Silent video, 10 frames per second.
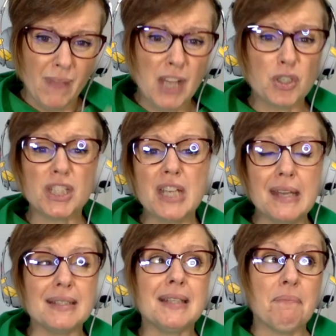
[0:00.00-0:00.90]
just
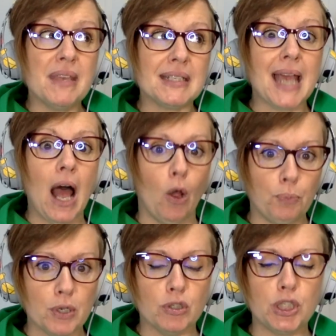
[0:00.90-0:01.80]
something to help
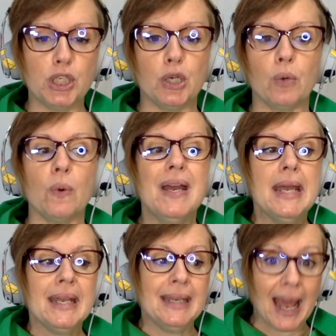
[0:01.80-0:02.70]
you to
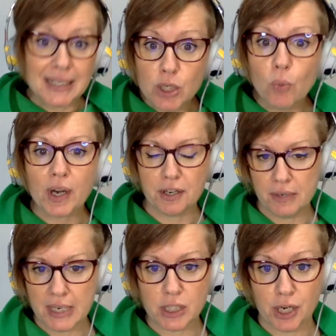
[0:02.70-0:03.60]
get to where you
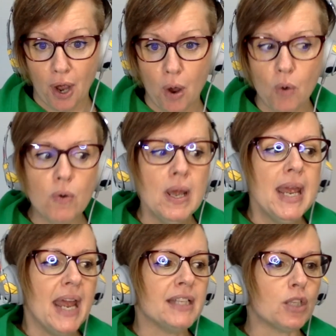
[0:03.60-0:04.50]
need to go.
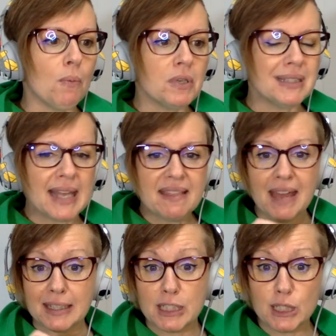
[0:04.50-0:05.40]
It's almost like
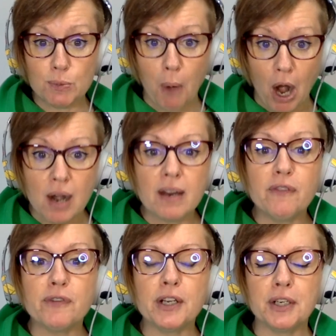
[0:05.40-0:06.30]
that spark
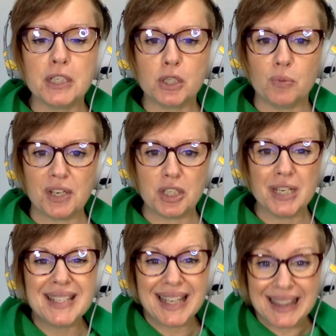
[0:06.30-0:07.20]
for your
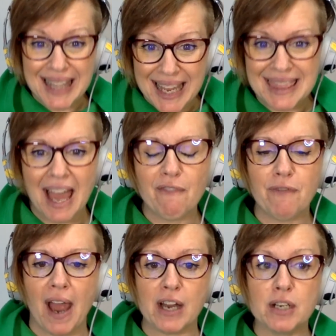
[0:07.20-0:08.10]
intuition to light that
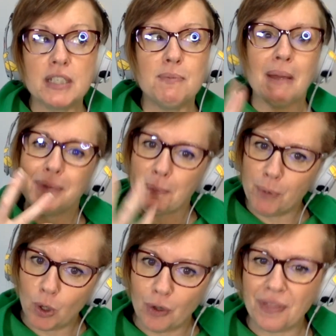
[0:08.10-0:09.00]
fire to be able to
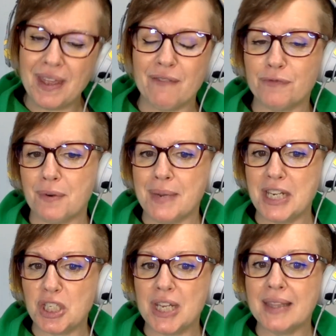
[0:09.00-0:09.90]
pull the
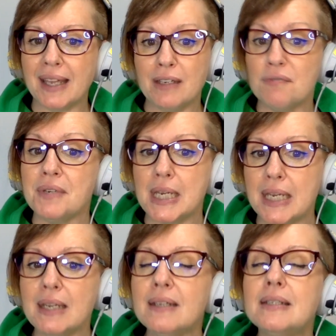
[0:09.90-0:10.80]
information that you
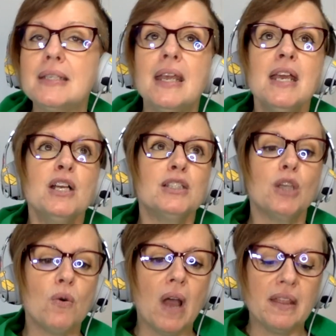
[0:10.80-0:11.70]
need.
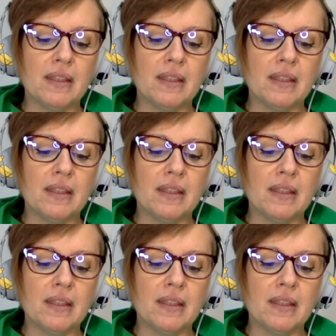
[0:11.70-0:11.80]
So